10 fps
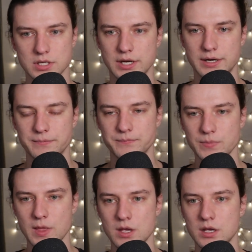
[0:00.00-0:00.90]

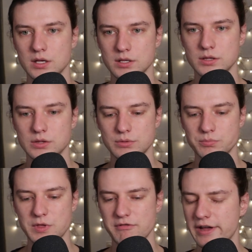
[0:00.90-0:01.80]

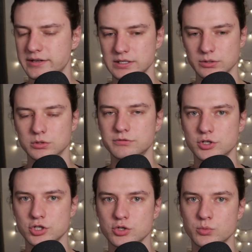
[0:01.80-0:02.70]
They've had the old
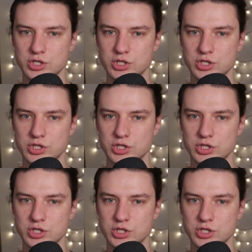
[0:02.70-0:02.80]
version,